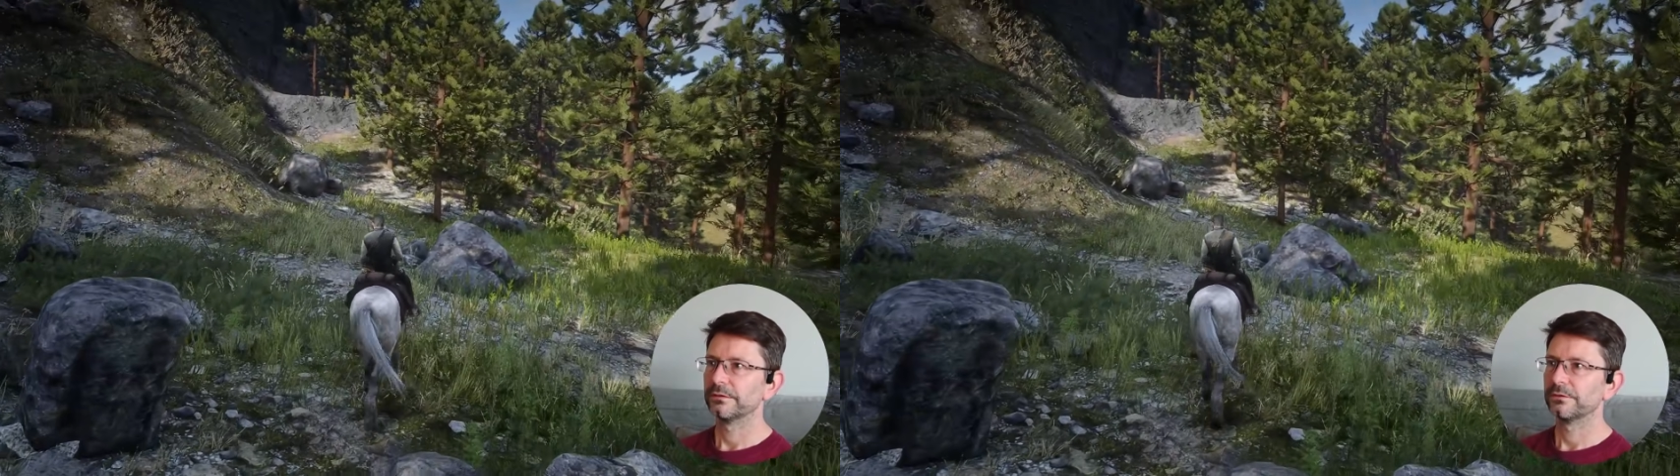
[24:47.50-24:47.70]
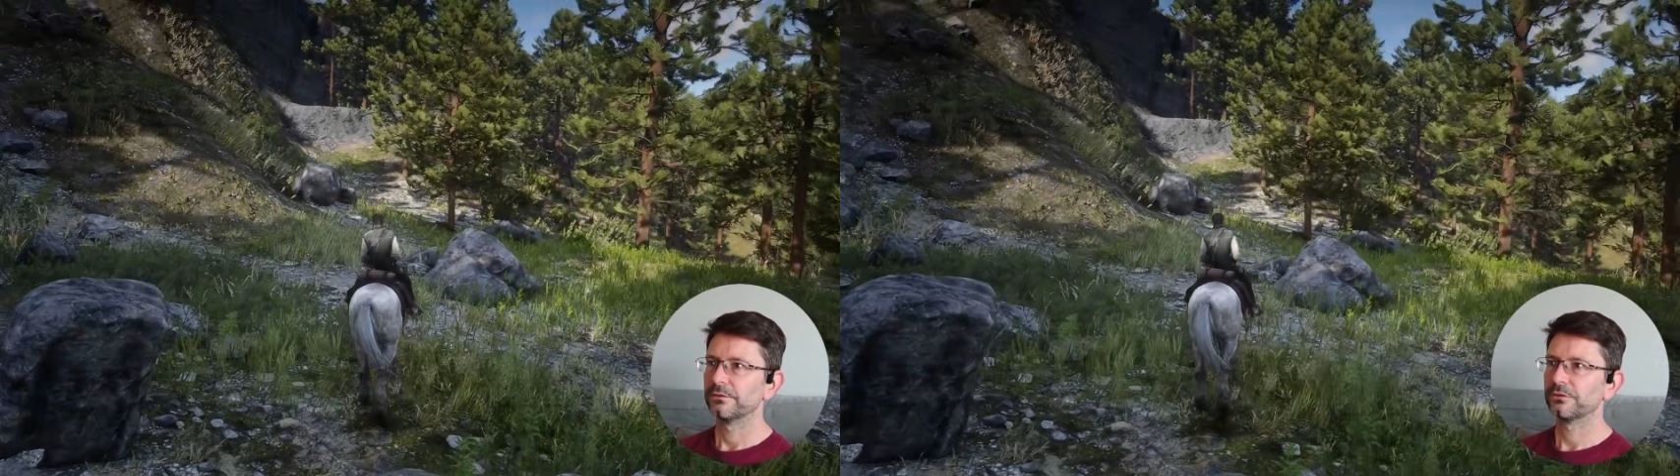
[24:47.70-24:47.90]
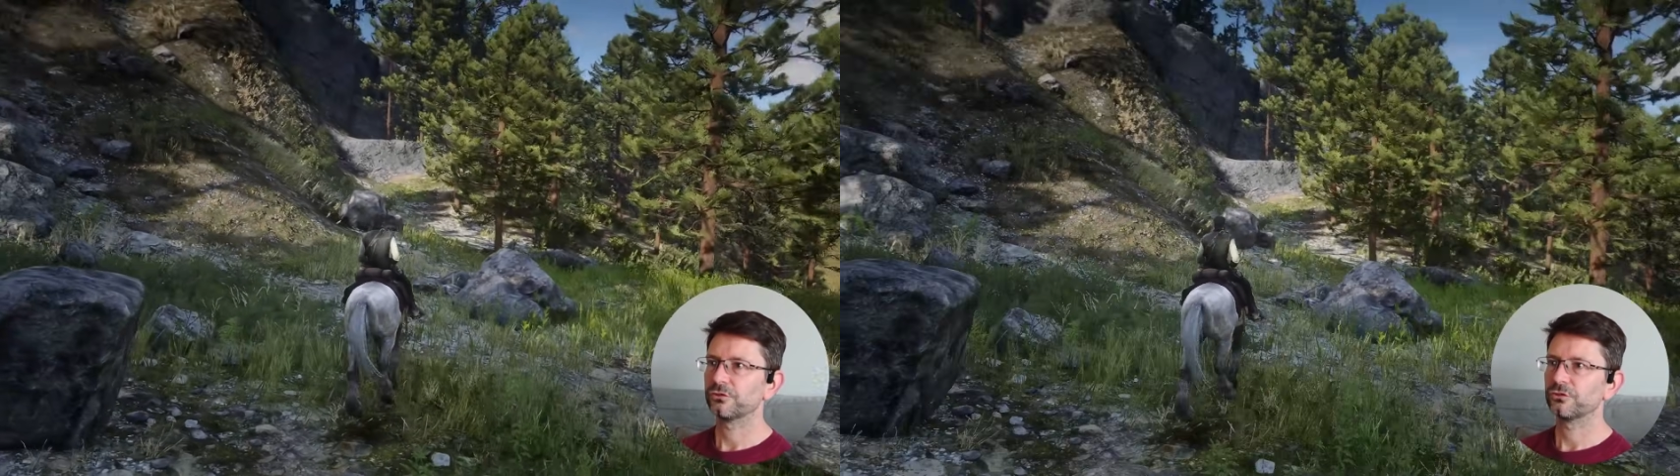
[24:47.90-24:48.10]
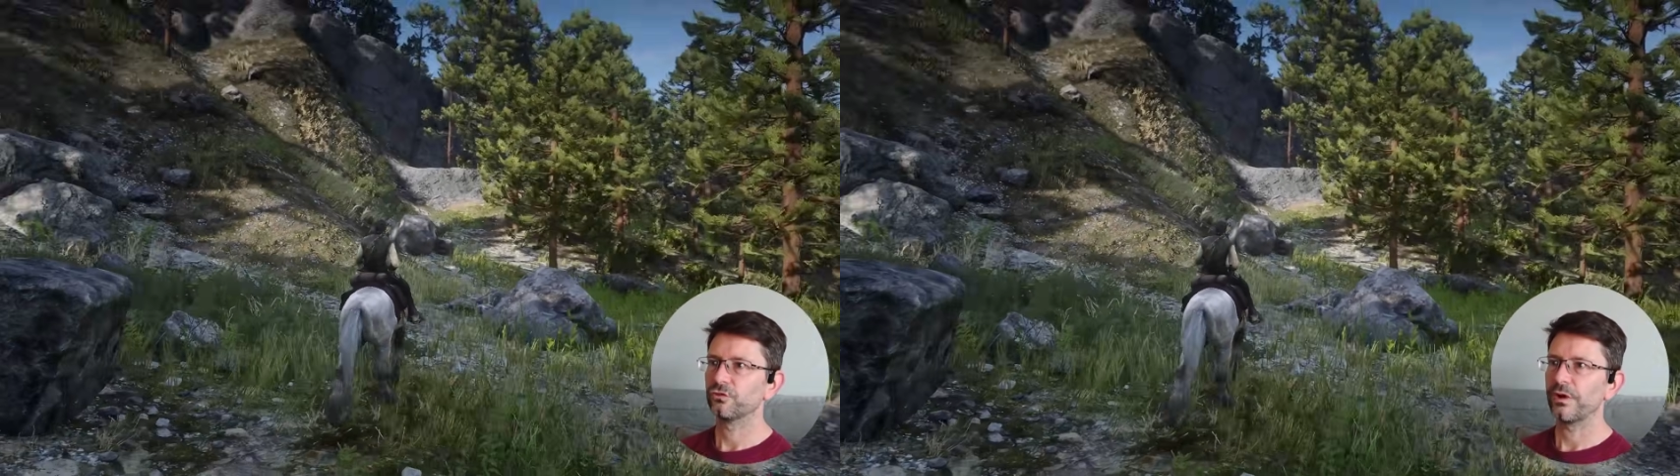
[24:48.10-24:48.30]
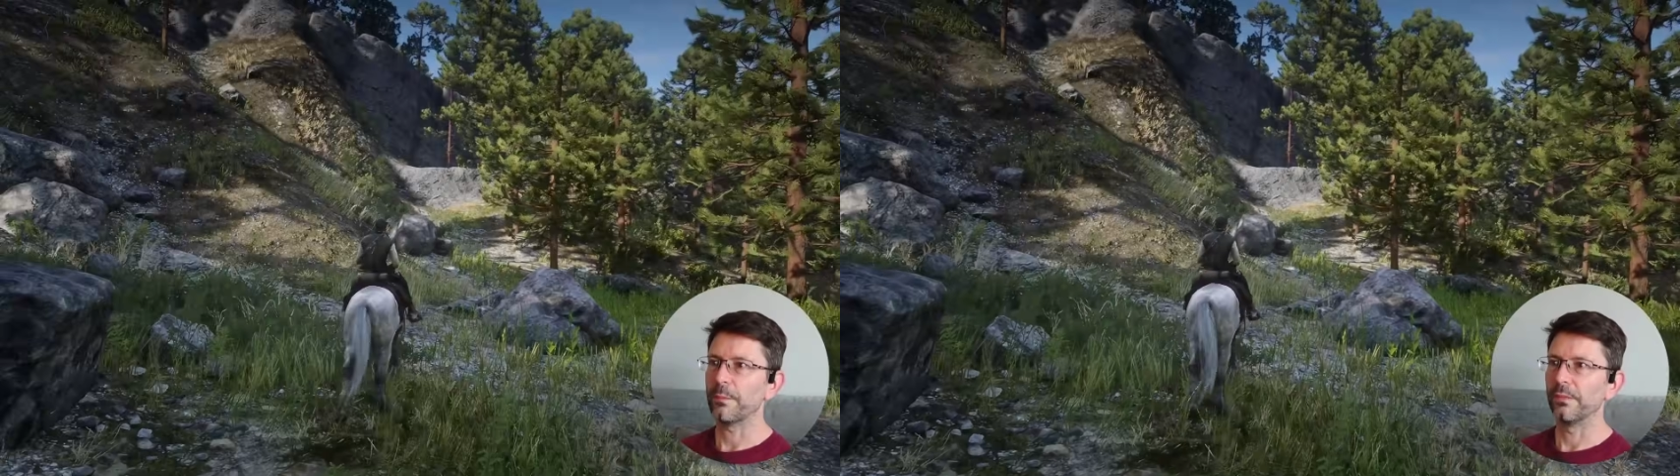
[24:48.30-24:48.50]

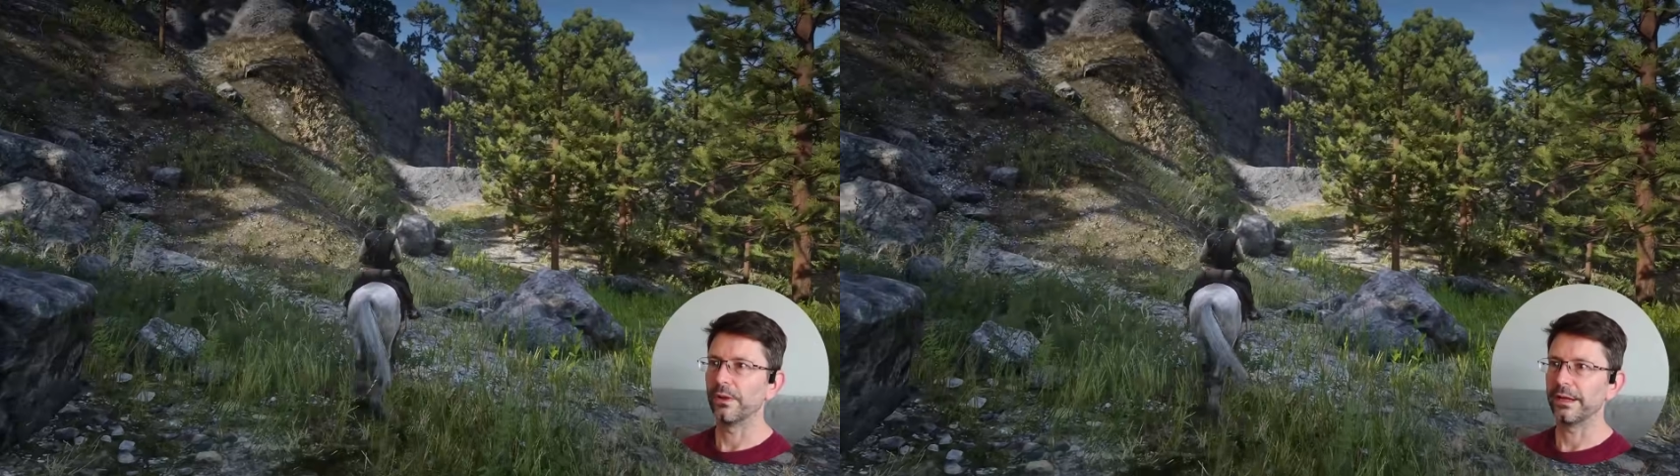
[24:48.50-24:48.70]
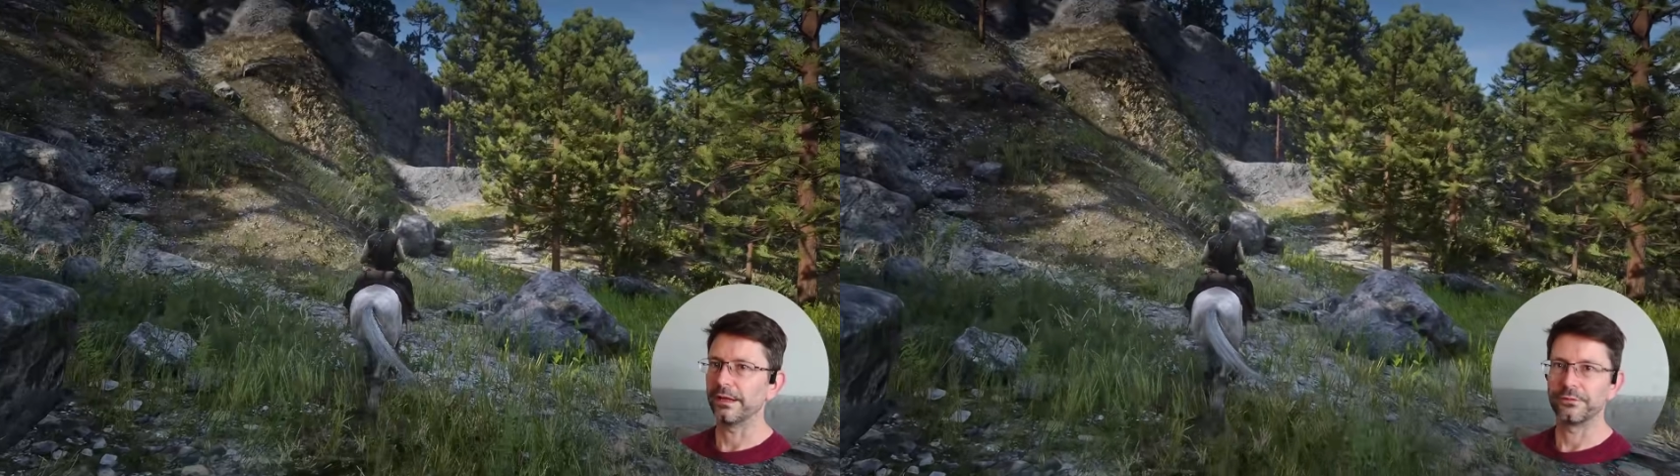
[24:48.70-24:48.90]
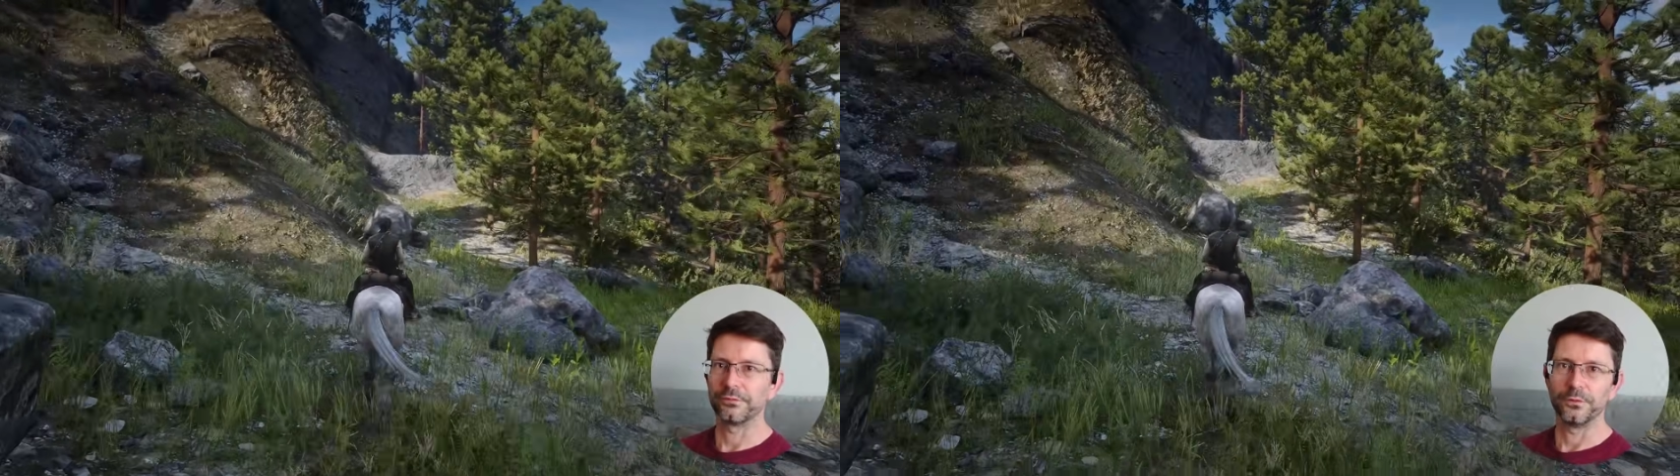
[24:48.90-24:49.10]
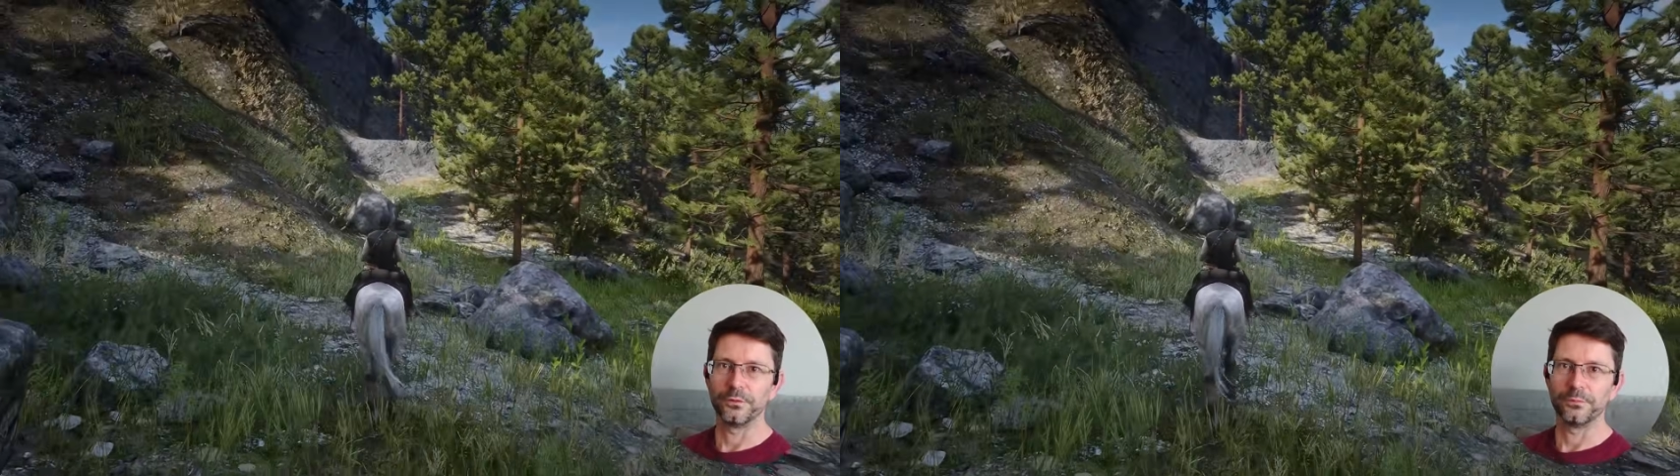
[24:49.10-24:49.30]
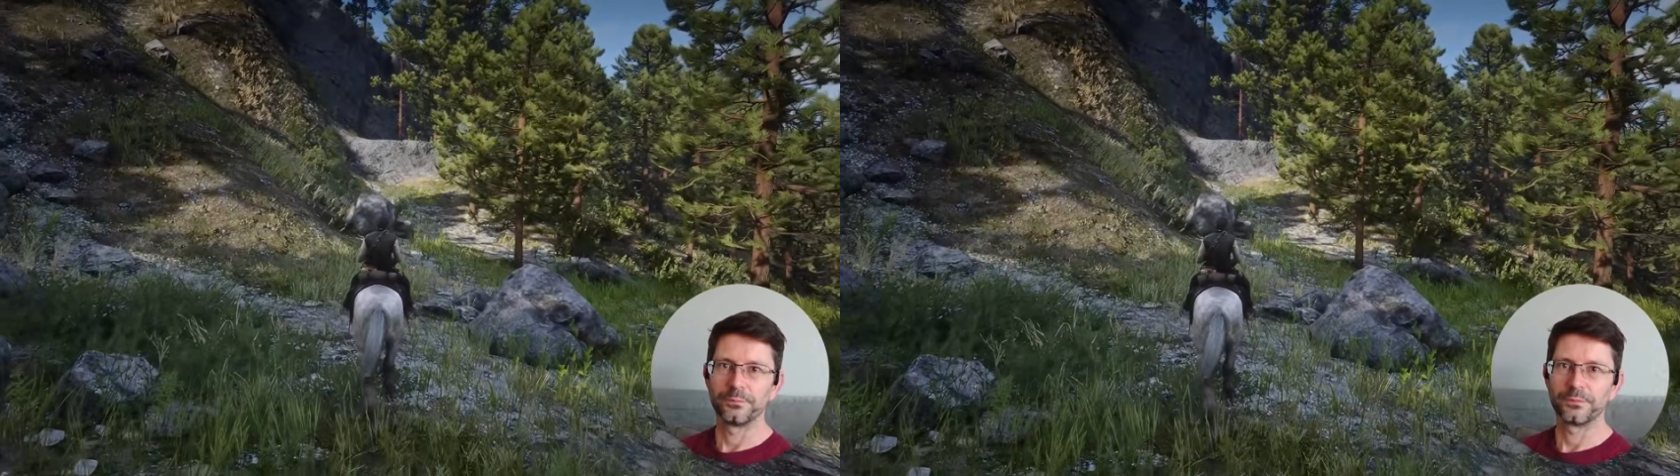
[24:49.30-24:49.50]
scrambling through